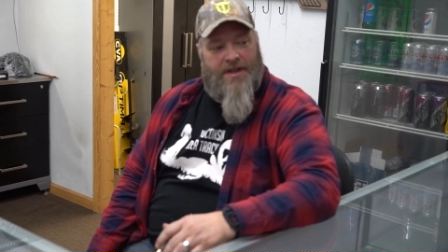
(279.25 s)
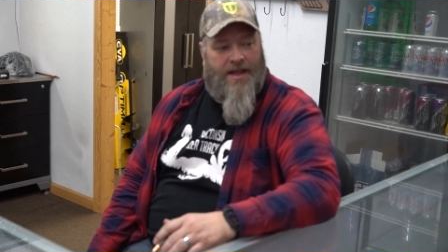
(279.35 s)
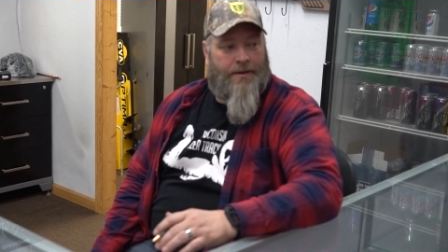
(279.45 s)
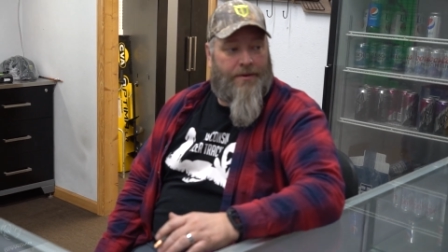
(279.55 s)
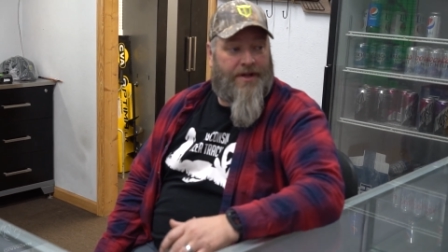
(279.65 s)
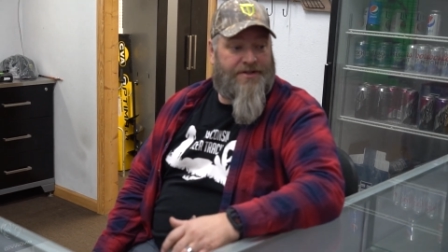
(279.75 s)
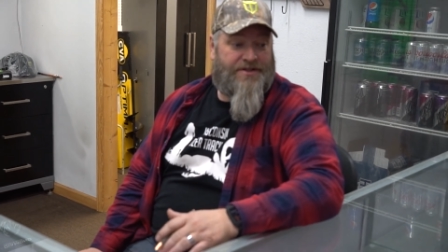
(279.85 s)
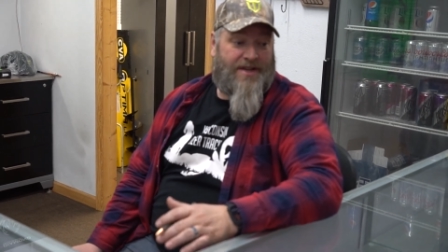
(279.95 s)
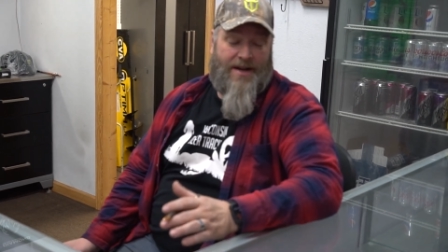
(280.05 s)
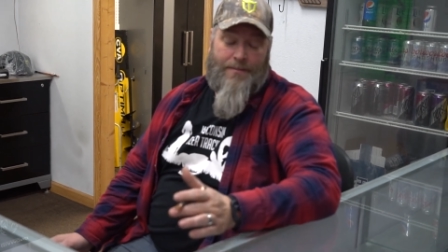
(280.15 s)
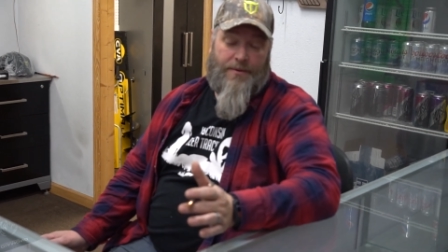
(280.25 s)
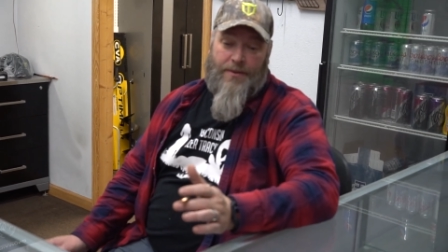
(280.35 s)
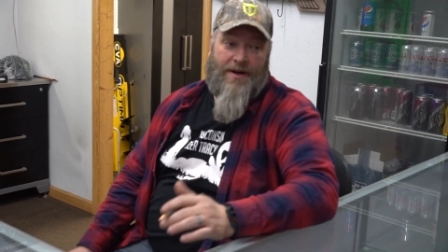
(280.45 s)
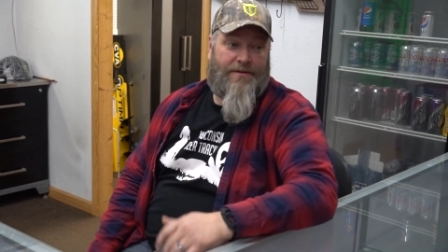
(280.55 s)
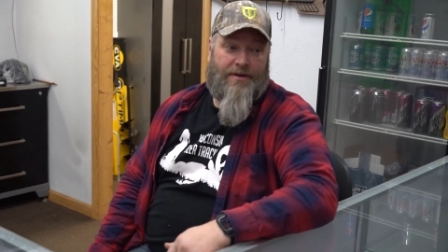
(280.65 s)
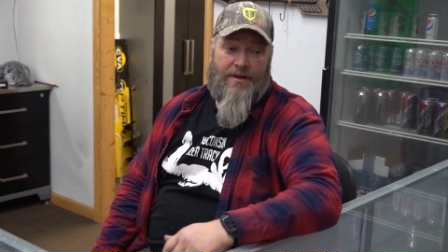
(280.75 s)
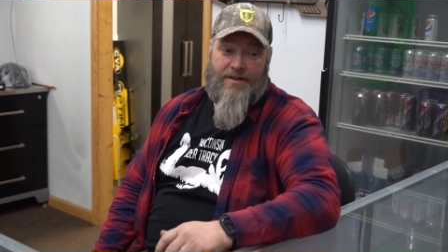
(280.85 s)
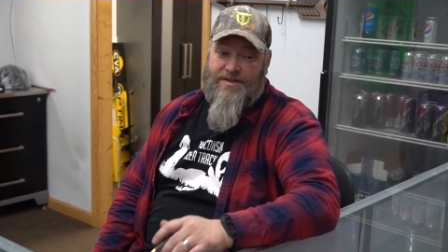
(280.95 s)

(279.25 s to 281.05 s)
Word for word: and we'll get you set up with whatever you're looking.